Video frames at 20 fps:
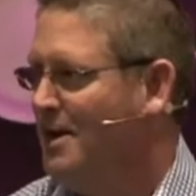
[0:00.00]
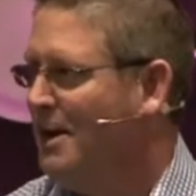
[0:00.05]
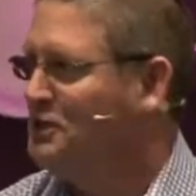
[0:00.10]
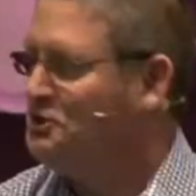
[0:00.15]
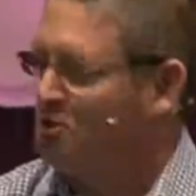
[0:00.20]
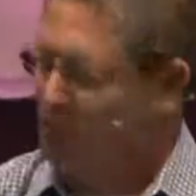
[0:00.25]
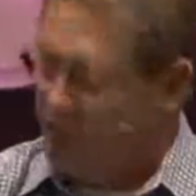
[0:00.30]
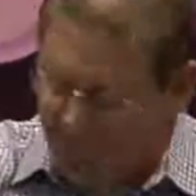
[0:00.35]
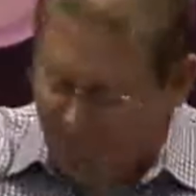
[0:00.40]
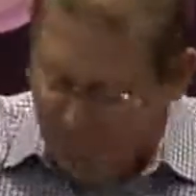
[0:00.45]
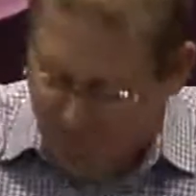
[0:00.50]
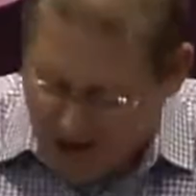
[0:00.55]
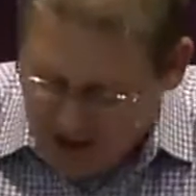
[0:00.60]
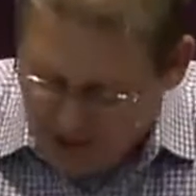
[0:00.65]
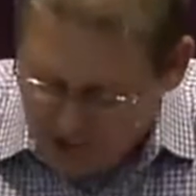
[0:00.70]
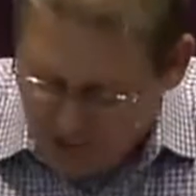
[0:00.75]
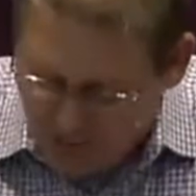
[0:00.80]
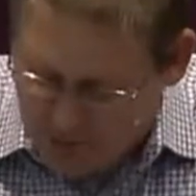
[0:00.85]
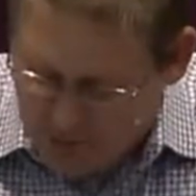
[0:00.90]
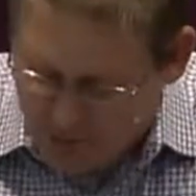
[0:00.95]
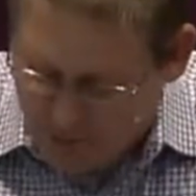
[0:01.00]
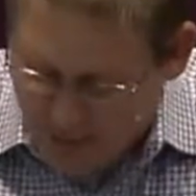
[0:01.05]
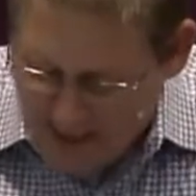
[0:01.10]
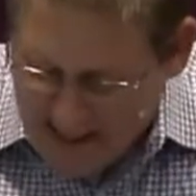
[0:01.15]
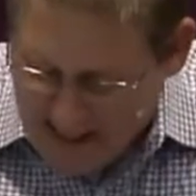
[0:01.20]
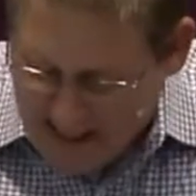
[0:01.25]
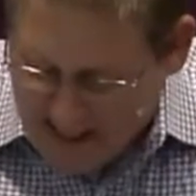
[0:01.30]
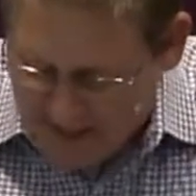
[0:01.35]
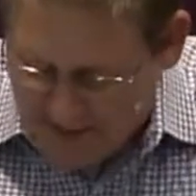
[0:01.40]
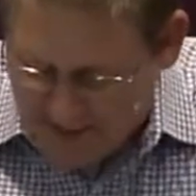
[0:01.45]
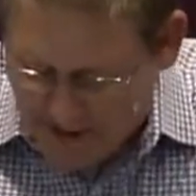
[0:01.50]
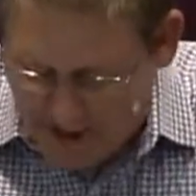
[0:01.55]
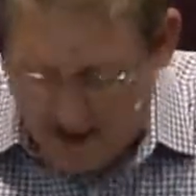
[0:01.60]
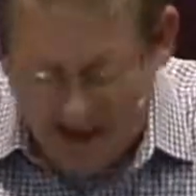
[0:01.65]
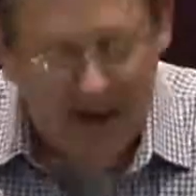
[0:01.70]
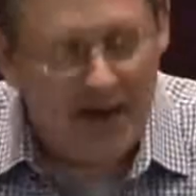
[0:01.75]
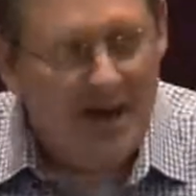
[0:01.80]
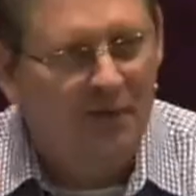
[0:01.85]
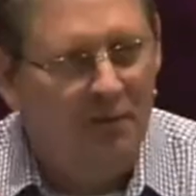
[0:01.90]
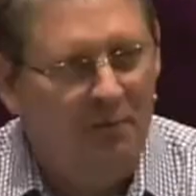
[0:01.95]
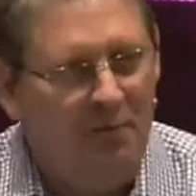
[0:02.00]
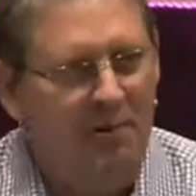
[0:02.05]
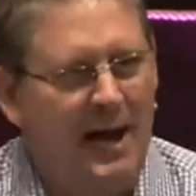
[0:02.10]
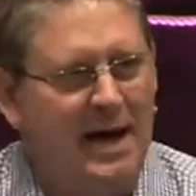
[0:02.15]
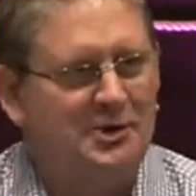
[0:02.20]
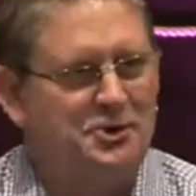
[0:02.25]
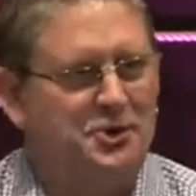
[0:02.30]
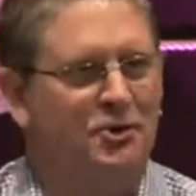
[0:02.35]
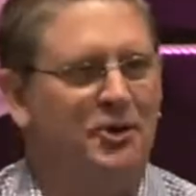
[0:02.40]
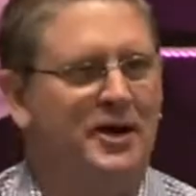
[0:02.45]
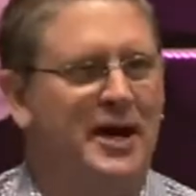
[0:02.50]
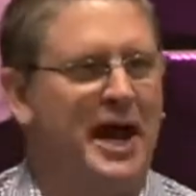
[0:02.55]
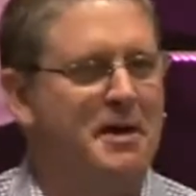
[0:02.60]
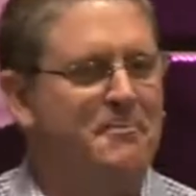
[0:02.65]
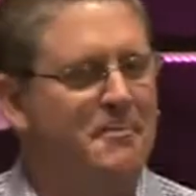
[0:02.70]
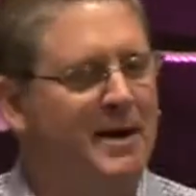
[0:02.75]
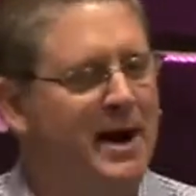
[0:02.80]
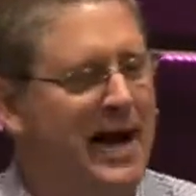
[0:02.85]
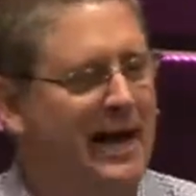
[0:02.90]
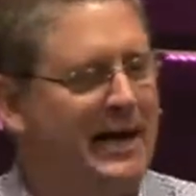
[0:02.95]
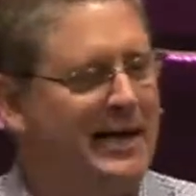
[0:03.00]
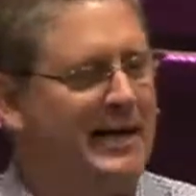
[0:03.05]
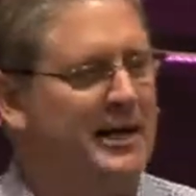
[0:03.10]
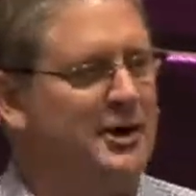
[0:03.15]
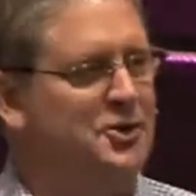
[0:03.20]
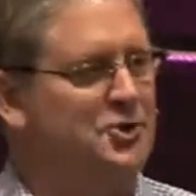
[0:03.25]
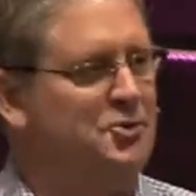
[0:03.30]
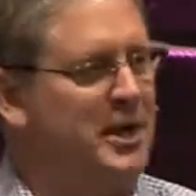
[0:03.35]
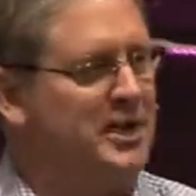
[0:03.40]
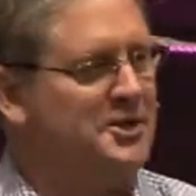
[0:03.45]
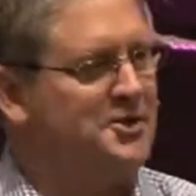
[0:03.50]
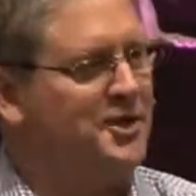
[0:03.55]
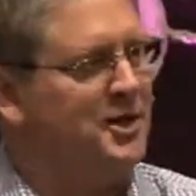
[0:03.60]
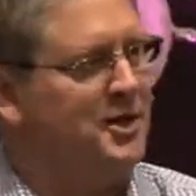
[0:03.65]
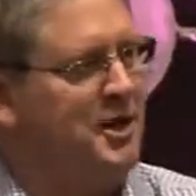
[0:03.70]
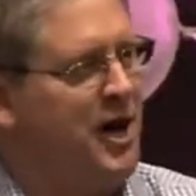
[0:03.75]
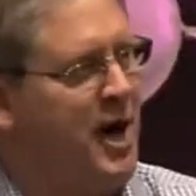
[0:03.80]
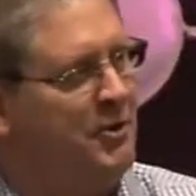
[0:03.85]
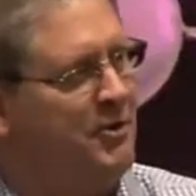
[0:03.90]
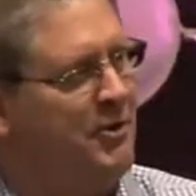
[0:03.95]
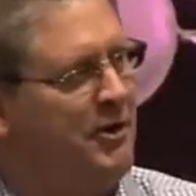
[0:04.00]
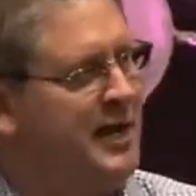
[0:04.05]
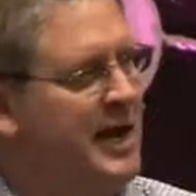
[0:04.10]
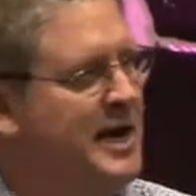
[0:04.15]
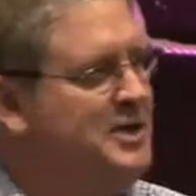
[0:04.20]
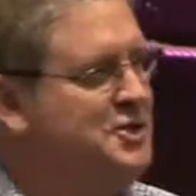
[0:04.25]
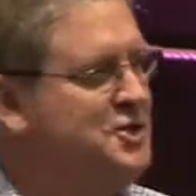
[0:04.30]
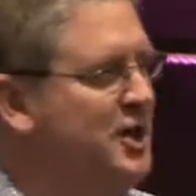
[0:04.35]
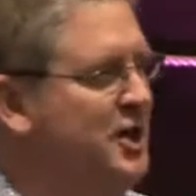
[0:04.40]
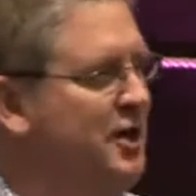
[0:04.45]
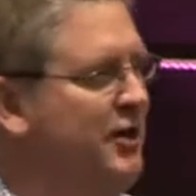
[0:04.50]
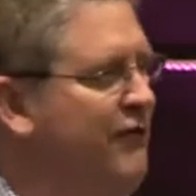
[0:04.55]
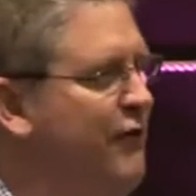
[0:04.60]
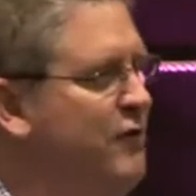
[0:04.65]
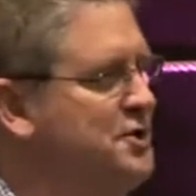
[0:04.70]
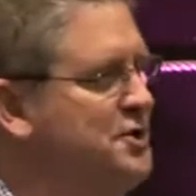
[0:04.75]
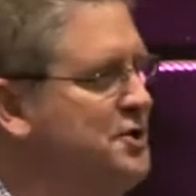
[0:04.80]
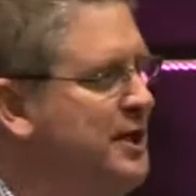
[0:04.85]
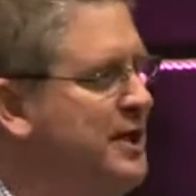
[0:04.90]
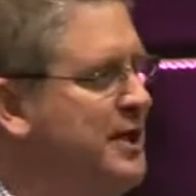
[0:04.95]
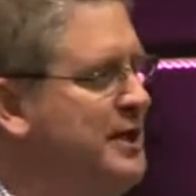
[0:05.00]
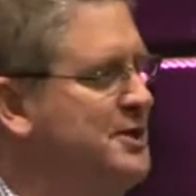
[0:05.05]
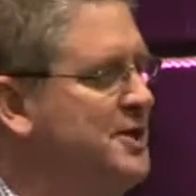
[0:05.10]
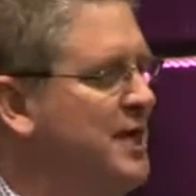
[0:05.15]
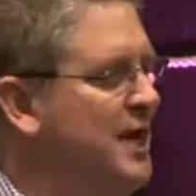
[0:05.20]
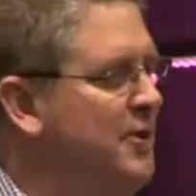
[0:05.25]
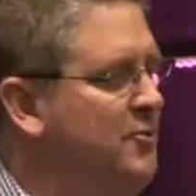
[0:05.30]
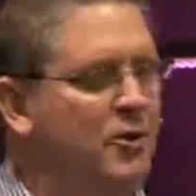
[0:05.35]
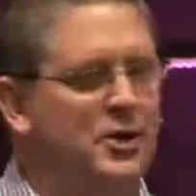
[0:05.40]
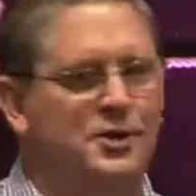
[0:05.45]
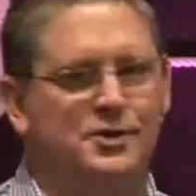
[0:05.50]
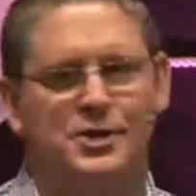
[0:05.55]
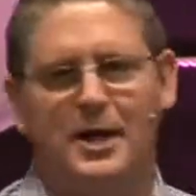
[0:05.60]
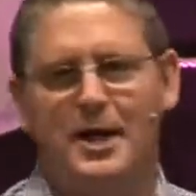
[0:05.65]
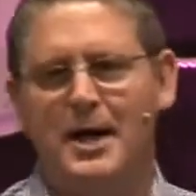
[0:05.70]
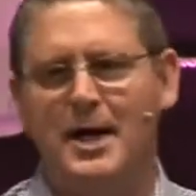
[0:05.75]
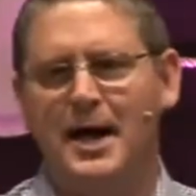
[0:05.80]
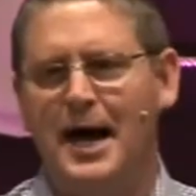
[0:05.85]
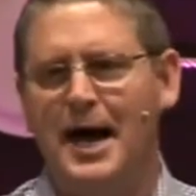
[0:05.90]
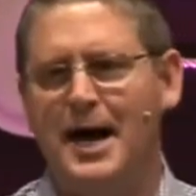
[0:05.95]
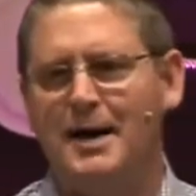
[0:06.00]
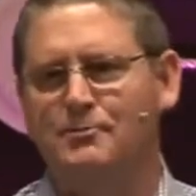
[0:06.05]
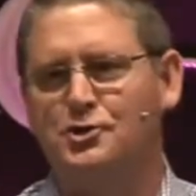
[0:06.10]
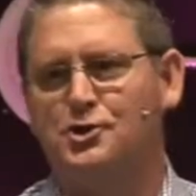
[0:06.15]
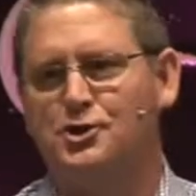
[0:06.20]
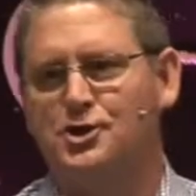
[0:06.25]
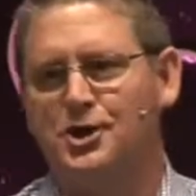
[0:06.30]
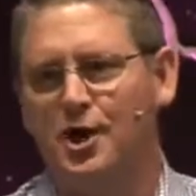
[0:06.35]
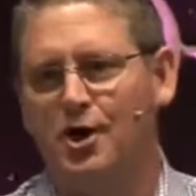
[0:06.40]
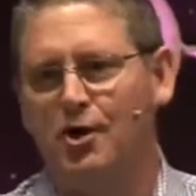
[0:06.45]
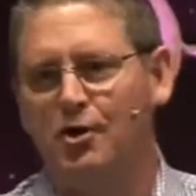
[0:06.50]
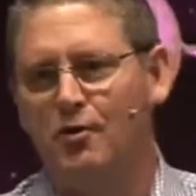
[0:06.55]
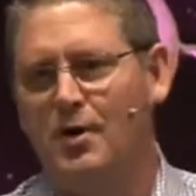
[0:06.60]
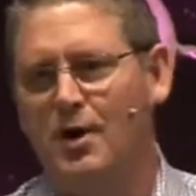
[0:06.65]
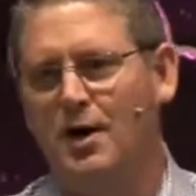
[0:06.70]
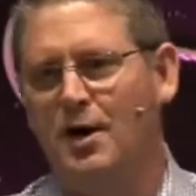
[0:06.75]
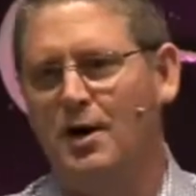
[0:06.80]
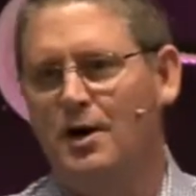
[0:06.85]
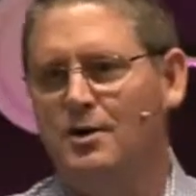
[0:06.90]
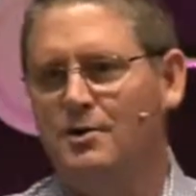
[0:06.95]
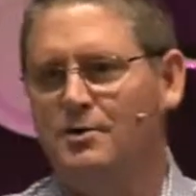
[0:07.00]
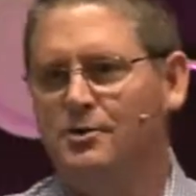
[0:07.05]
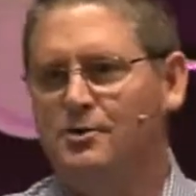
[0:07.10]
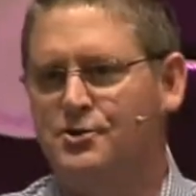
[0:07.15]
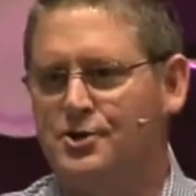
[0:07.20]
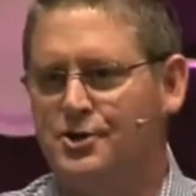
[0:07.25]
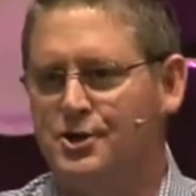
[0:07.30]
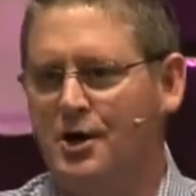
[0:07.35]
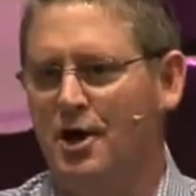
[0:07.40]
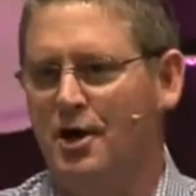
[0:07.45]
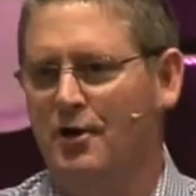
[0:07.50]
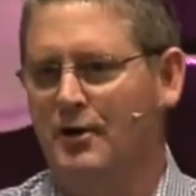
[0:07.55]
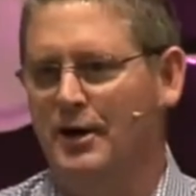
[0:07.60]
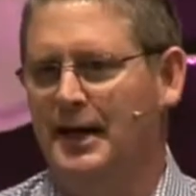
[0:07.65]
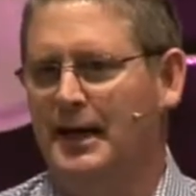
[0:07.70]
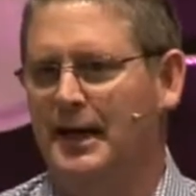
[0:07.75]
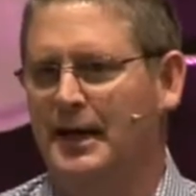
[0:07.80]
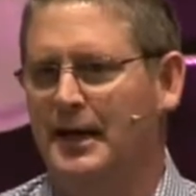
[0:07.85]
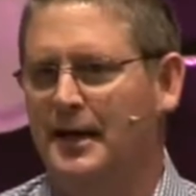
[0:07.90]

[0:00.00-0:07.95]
And so the following week, the, the pastor came back and he addressed the congregation. And the first thing he said was, I am so sorry.